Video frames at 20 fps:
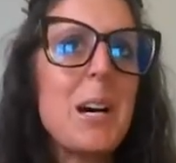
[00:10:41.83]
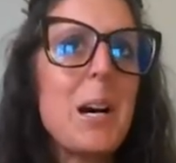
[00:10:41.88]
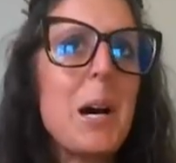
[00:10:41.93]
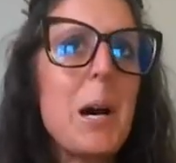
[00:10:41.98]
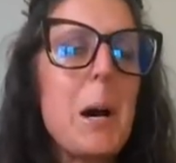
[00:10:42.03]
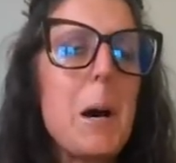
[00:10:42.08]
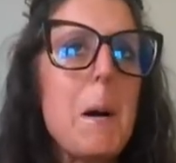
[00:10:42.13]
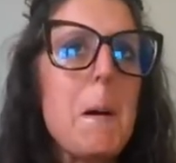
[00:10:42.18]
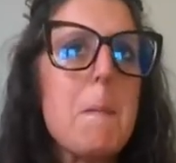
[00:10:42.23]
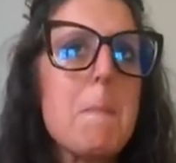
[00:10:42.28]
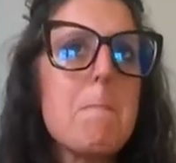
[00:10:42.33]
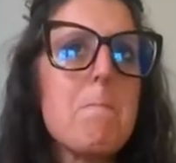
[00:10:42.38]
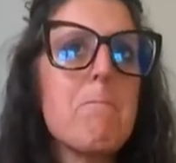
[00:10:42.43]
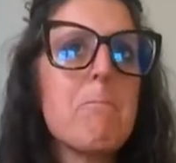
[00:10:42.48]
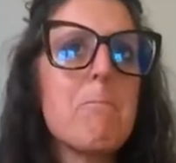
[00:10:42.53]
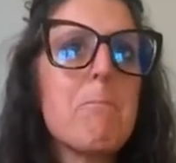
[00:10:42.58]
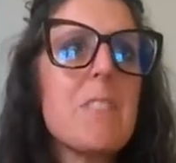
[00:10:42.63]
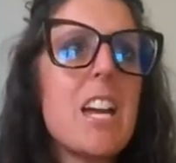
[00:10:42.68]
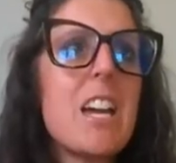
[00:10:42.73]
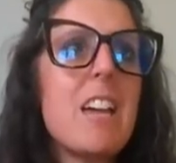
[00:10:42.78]

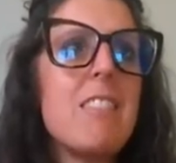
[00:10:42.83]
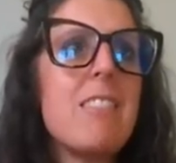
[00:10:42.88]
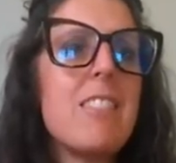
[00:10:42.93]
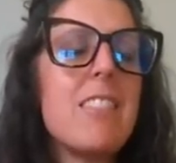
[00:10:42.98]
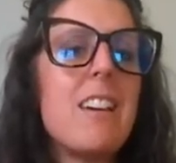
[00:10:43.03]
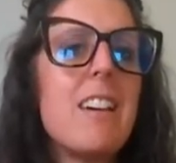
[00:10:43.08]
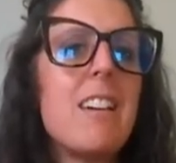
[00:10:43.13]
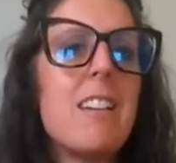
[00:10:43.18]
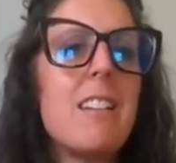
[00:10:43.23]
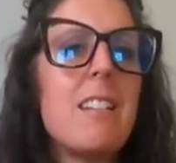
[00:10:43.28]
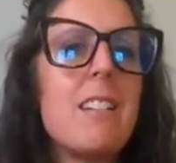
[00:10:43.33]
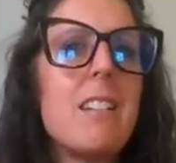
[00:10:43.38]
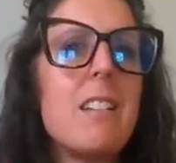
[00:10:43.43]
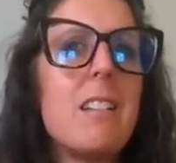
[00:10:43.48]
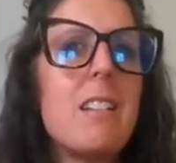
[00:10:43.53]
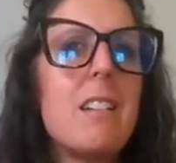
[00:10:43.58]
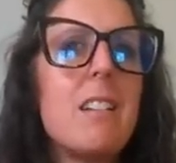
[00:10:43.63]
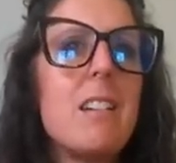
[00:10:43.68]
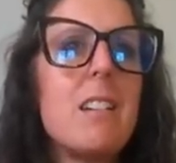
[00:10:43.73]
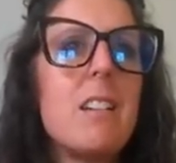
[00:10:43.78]
And
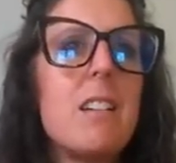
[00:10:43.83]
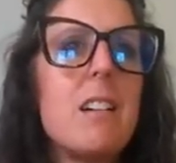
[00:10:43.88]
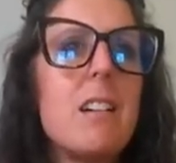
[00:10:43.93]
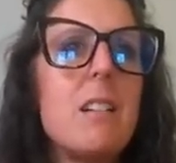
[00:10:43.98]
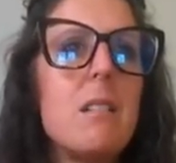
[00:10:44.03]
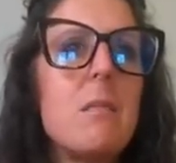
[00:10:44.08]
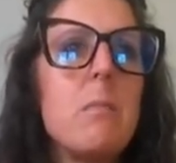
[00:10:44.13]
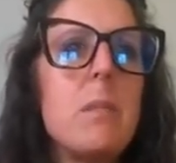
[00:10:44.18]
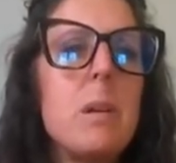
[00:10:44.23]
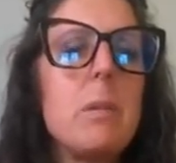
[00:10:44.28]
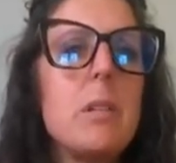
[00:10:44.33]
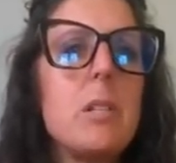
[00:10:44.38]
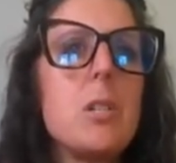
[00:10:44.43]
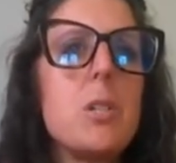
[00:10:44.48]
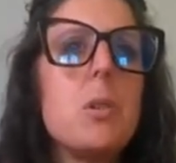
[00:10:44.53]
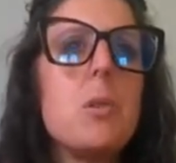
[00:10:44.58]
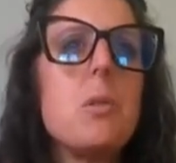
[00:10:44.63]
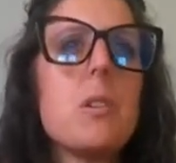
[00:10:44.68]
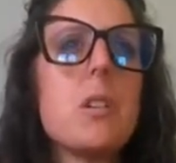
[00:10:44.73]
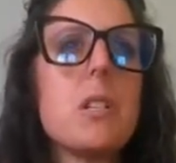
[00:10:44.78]
then maybe
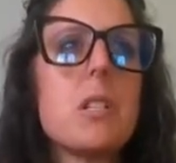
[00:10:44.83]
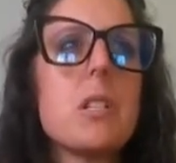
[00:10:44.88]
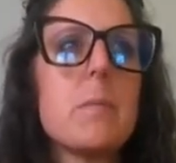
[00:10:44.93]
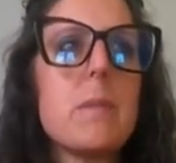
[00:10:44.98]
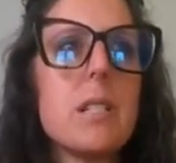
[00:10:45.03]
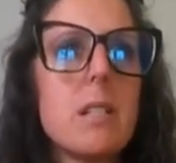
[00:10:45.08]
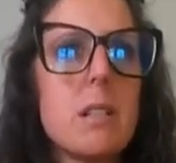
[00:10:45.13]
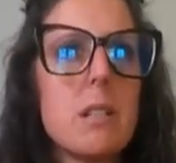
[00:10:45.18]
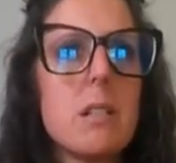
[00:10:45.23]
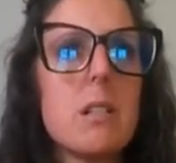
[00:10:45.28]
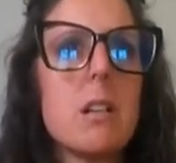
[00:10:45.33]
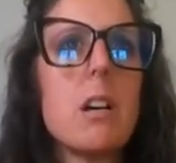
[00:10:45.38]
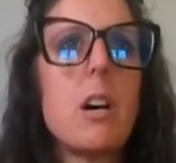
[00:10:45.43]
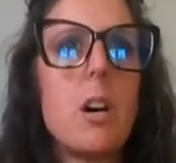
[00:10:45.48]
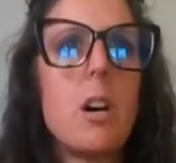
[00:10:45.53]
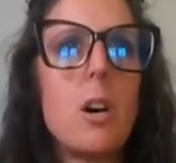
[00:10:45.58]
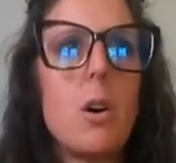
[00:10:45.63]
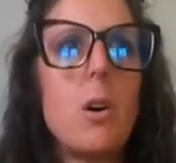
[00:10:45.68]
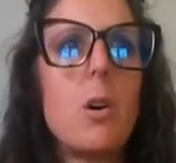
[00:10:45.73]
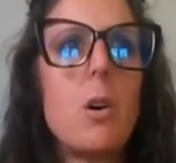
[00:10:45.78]
2 Christmases
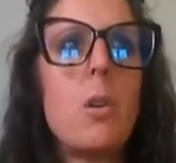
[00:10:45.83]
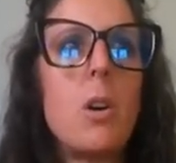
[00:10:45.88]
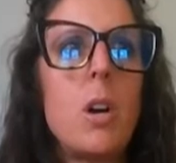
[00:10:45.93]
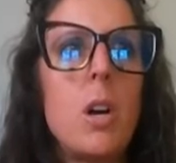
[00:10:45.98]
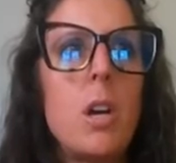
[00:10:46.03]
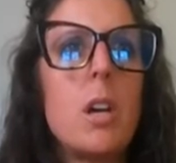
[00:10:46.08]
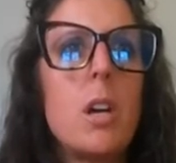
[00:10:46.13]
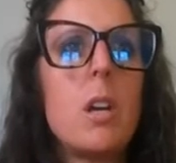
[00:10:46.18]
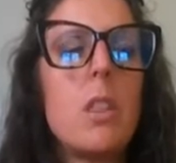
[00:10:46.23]
ago,